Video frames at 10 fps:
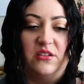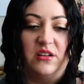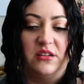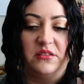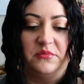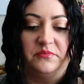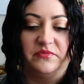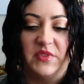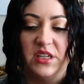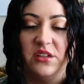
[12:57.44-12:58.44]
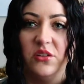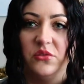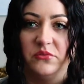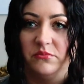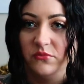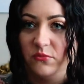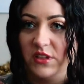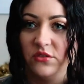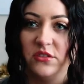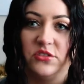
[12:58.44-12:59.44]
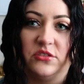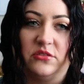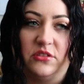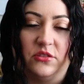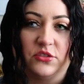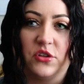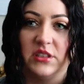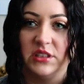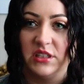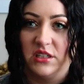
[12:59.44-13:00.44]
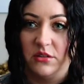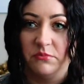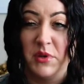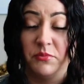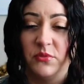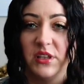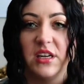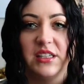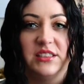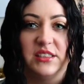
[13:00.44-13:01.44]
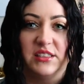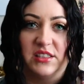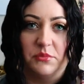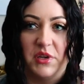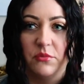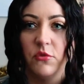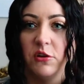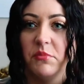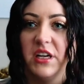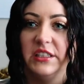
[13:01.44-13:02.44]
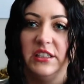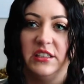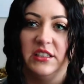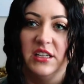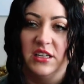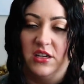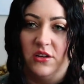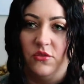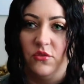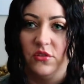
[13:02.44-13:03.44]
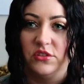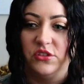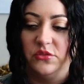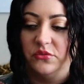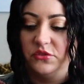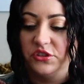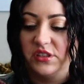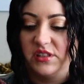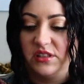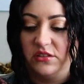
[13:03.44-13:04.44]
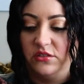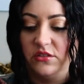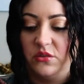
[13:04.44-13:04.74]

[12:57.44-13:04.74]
you know, whether they're trying to come up with ideas to make more money or to just, you